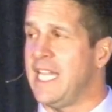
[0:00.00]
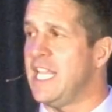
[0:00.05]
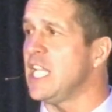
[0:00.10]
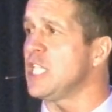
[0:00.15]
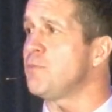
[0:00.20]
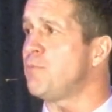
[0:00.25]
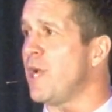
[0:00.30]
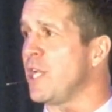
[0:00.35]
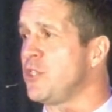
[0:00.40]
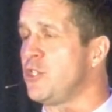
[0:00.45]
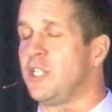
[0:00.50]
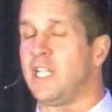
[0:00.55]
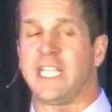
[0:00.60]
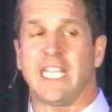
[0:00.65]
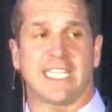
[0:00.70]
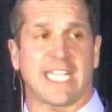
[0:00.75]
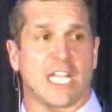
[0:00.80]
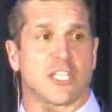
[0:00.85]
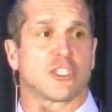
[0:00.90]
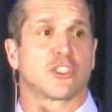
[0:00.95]
expects you to
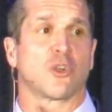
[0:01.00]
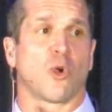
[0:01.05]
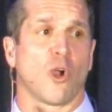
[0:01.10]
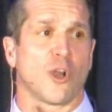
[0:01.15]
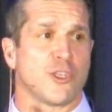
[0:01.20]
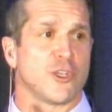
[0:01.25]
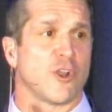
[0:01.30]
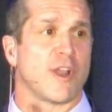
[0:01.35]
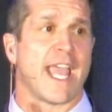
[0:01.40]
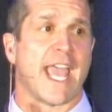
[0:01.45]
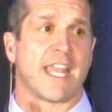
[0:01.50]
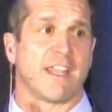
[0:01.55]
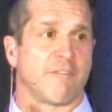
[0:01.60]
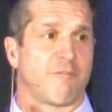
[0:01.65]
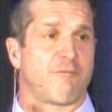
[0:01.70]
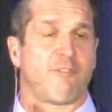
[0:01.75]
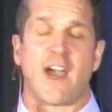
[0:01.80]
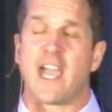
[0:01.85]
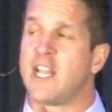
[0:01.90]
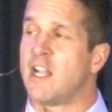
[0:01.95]
get that sword in your hand and
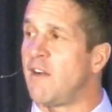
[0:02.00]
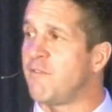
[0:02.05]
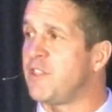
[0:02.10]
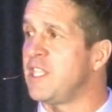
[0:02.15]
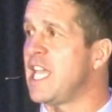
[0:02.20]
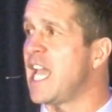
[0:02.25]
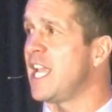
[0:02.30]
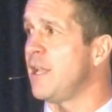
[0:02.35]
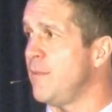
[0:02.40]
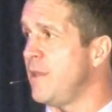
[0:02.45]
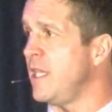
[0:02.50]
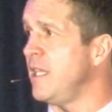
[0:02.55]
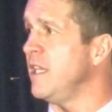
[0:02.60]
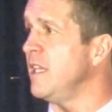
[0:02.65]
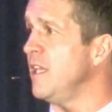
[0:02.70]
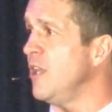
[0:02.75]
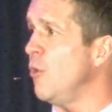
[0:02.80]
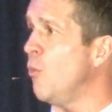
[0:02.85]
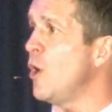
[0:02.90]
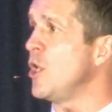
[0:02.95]
fight off the enemy
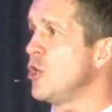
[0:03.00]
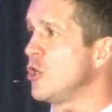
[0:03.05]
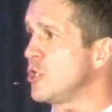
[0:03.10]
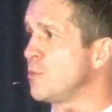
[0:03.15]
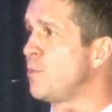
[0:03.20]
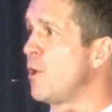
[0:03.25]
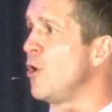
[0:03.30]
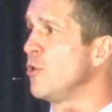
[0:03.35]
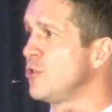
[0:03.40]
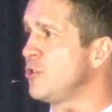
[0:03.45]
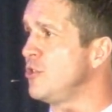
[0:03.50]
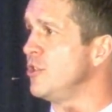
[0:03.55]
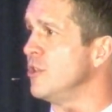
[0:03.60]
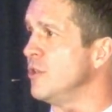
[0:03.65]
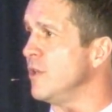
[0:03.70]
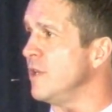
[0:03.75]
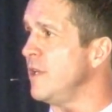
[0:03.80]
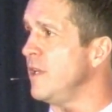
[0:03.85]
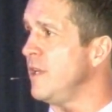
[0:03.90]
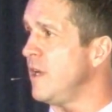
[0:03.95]
when you're supposed to,
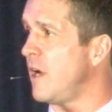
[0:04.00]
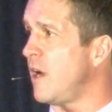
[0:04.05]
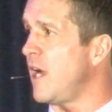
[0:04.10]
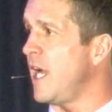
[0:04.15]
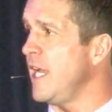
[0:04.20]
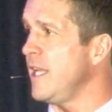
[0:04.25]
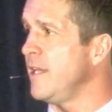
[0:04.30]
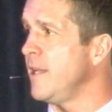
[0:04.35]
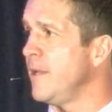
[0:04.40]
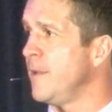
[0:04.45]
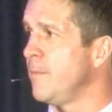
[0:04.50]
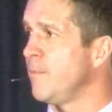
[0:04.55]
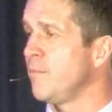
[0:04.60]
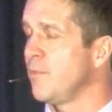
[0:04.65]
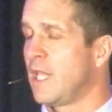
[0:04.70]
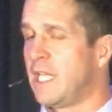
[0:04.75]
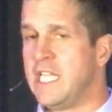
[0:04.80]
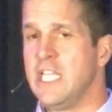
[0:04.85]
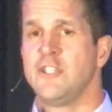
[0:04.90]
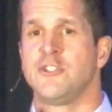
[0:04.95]
all right?
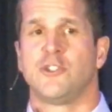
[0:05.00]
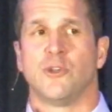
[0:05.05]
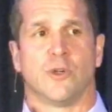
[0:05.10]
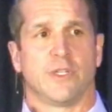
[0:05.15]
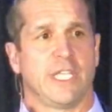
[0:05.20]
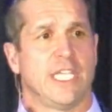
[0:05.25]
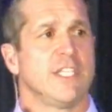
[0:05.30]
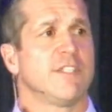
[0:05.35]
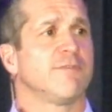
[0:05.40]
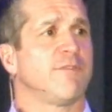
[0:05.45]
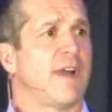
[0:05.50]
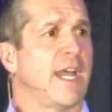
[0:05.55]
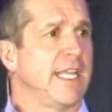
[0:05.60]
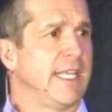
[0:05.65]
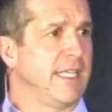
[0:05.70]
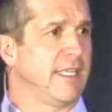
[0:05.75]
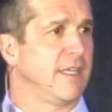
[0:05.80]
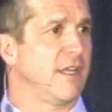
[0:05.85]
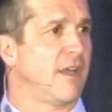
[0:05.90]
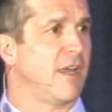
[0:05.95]
And He's fighting,
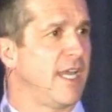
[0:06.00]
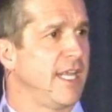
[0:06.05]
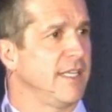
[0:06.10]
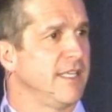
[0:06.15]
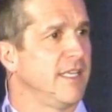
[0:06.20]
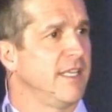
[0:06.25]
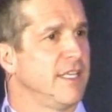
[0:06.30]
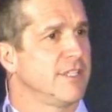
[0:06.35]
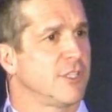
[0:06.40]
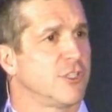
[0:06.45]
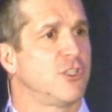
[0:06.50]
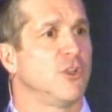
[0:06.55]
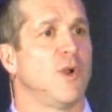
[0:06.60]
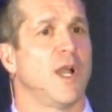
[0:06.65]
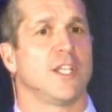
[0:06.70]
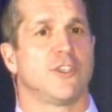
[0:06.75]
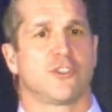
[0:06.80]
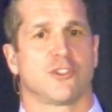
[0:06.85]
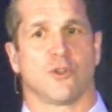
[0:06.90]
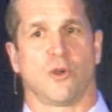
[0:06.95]
all right? It's a
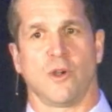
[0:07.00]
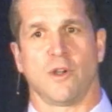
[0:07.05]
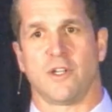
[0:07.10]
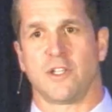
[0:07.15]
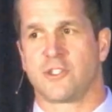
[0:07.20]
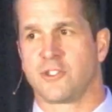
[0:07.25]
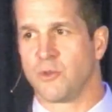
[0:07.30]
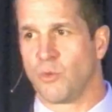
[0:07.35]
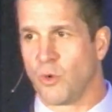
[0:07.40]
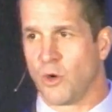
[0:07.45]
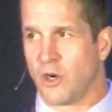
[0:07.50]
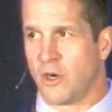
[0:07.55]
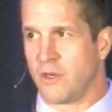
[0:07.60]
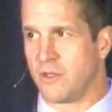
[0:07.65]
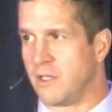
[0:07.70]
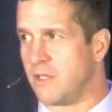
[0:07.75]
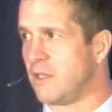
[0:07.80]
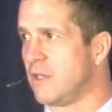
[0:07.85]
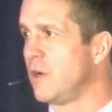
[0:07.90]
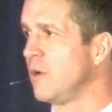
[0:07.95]
two-edged sword. It's the
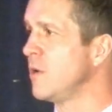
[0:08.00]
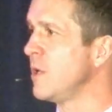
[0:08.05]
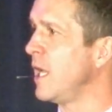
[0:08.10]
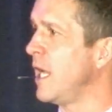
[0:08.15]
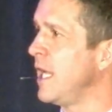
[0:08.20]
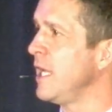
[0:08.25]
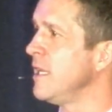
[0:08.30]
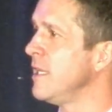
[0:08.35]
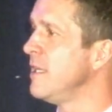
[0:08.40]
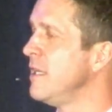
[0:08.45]
Word, okay?